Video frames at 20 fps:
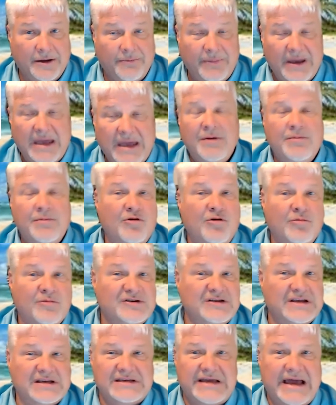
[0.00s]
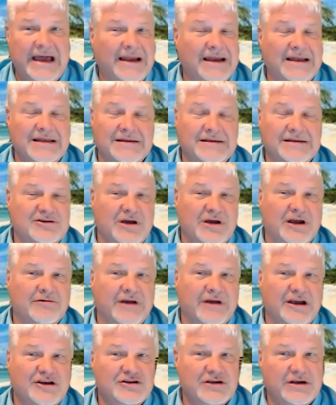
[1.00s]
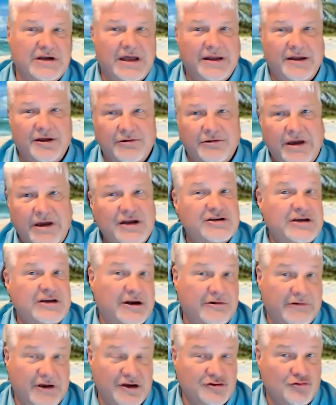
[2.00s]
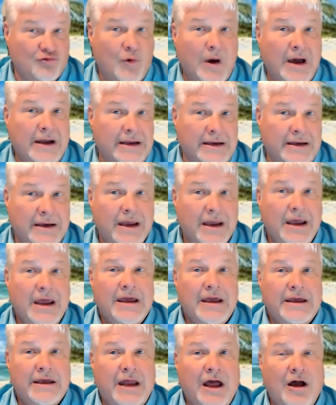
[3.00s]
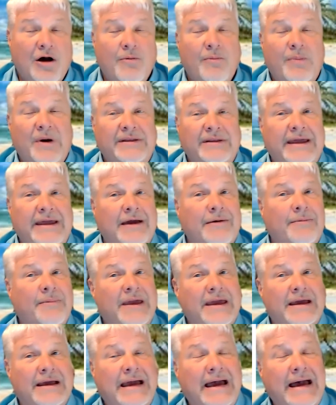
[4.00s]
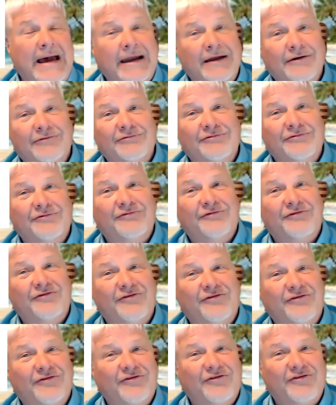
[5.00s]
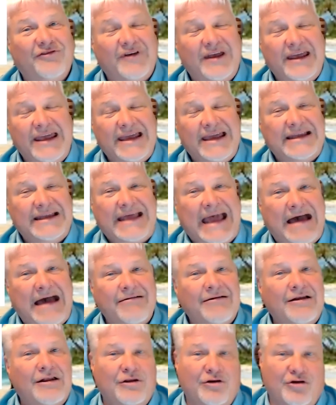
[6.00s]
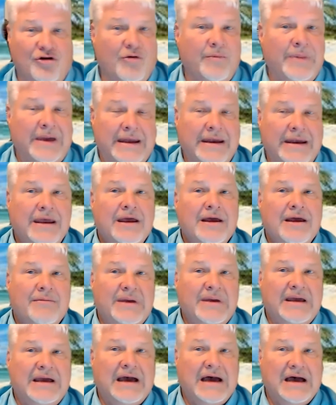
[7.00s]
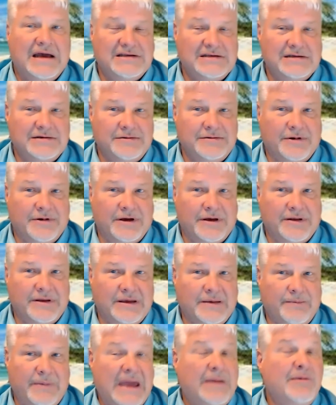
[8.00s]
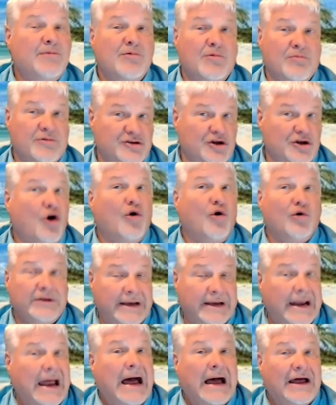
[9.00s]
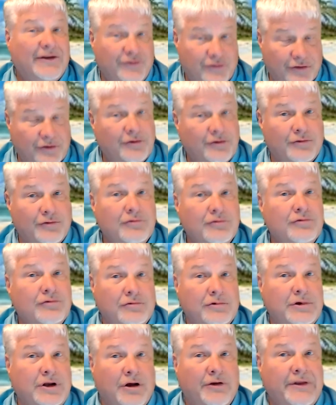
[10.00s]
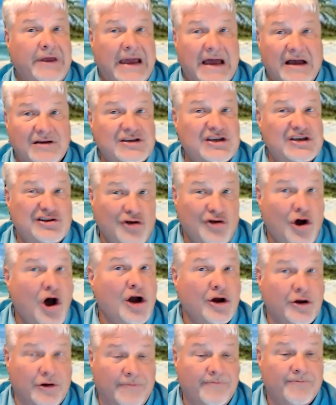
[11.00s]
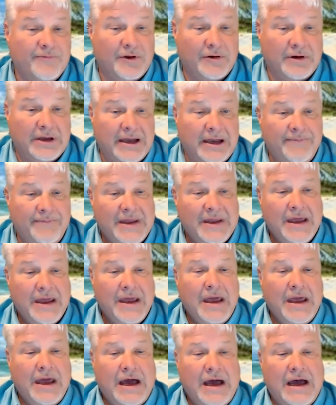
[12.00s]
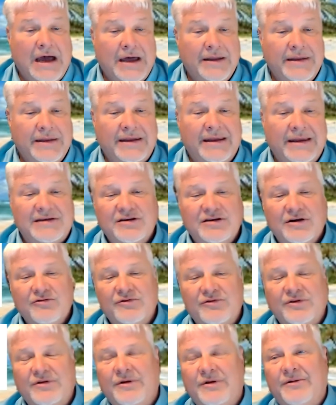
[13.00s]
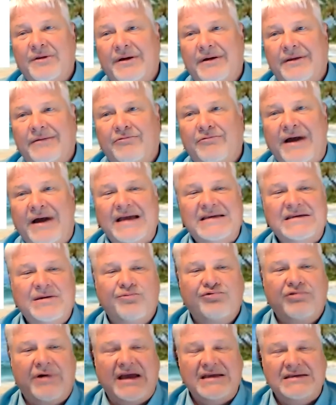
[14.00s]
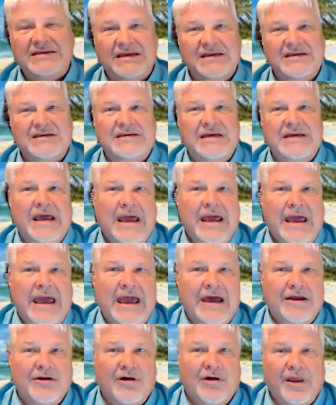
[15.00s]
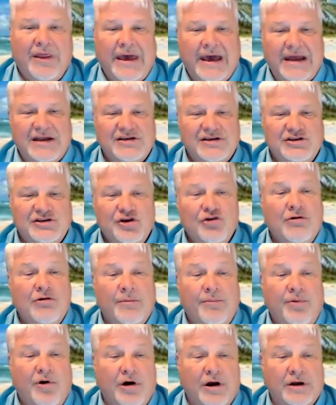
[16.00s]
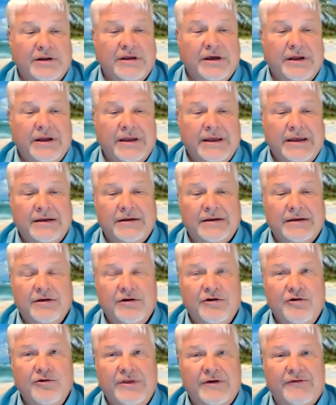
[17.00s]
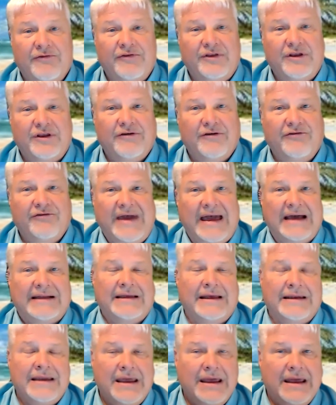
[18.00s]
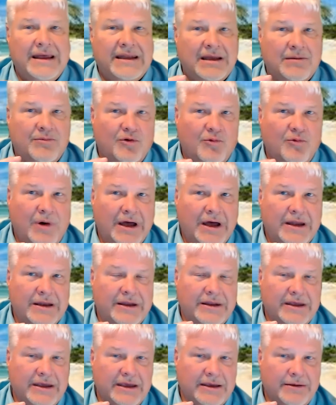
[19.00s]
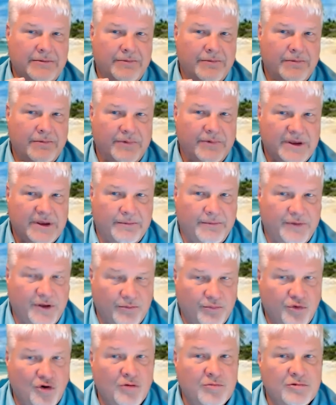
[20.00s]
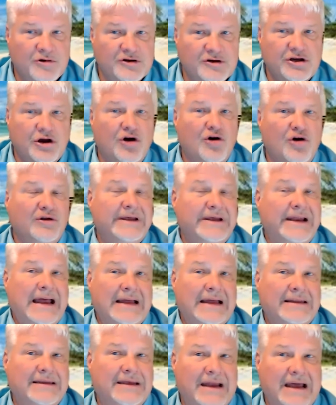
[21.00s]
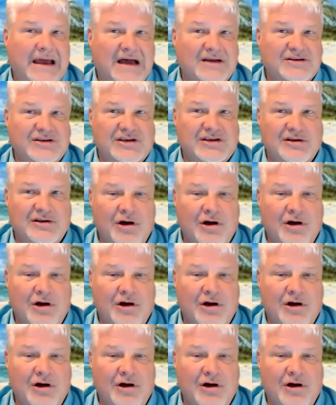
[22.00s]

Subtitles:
baby boomers, the silent generation, and the great generation wanted, but they're being kind of eked out a little bit because the baby boomers are holding on to the houses longer. Okay, so the rising prices and all of that is due in part to the fact that Number one, the boomers are holding on to the houses